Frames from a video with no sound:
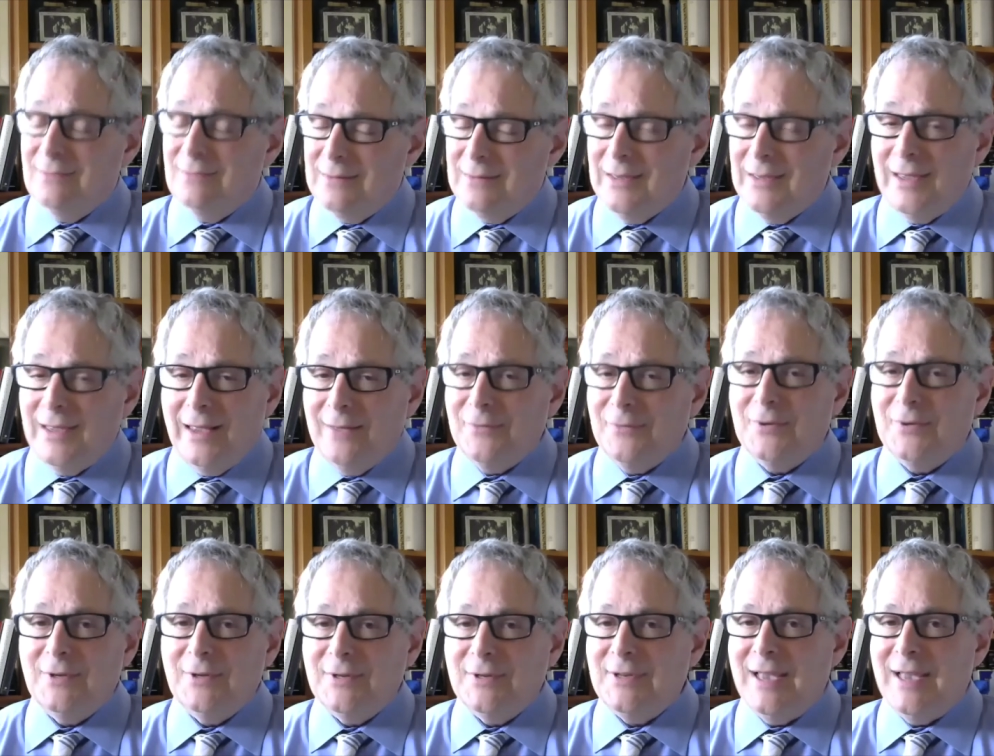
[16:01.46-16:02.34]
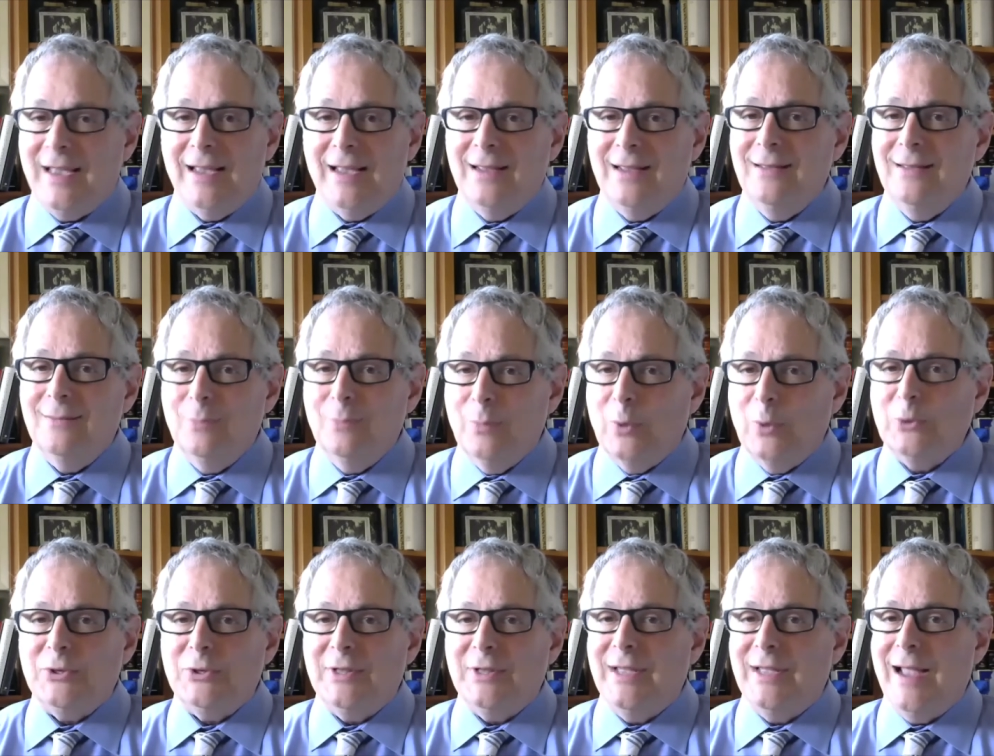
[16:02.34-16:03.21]
I have to say,
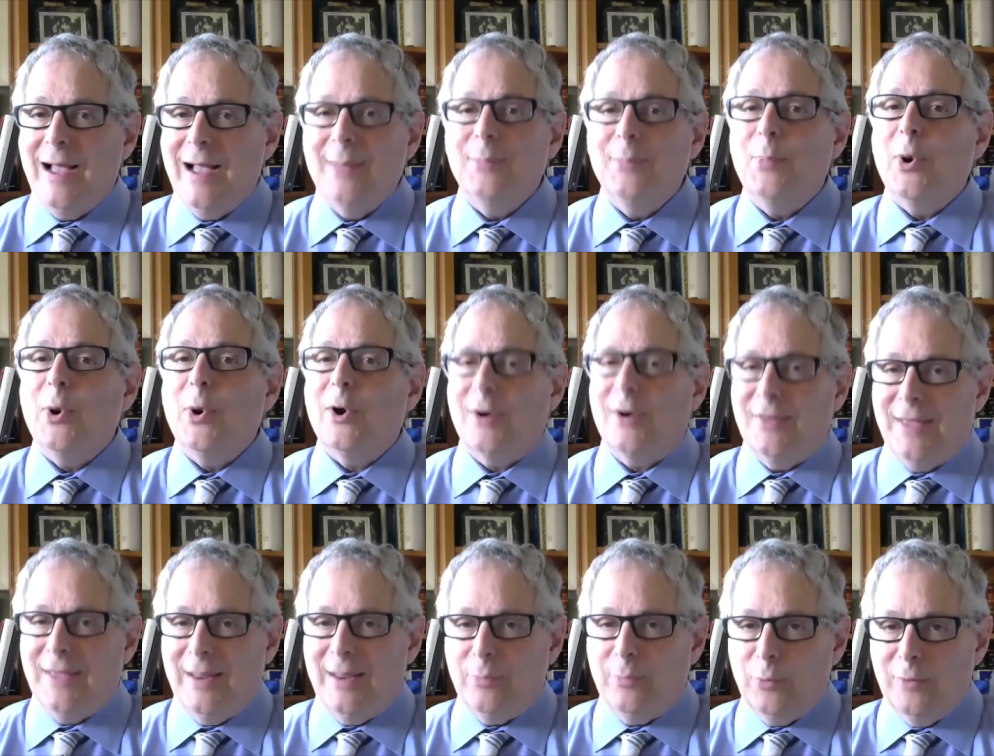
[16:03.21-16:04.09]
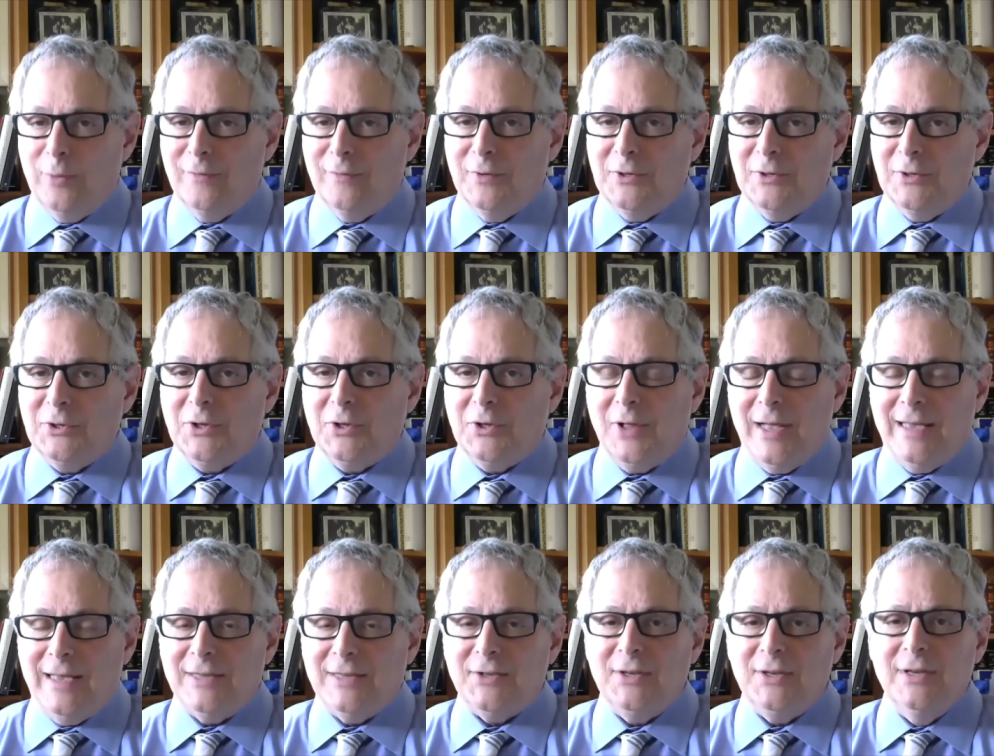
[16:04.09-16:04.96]
mostly I'm part of that privileged
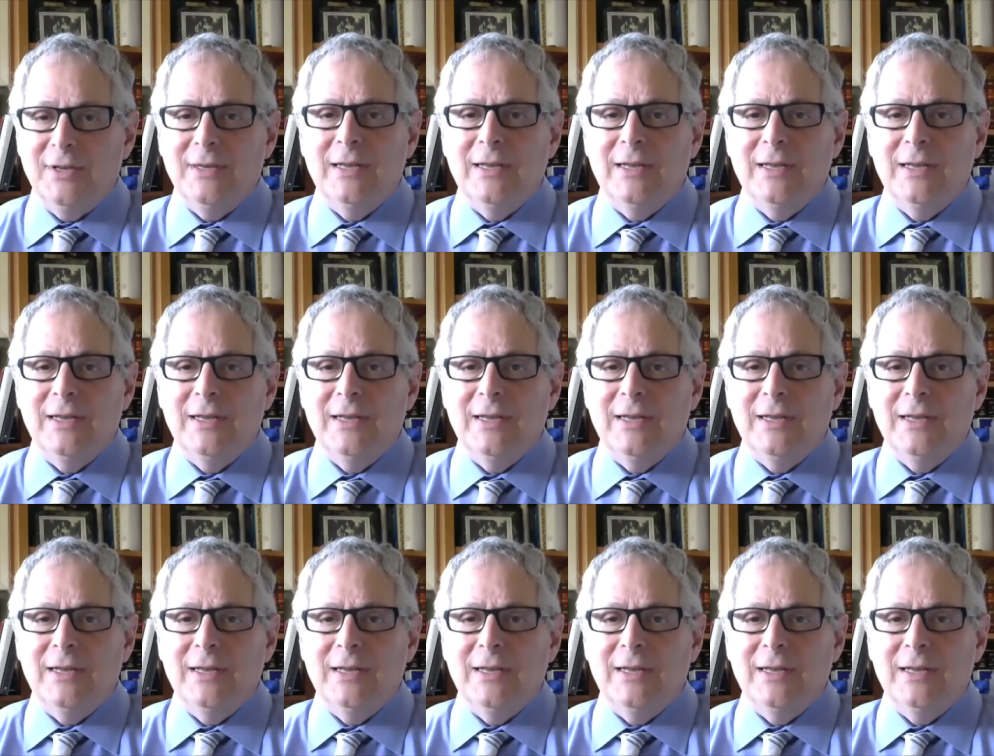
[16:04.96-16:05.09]
class,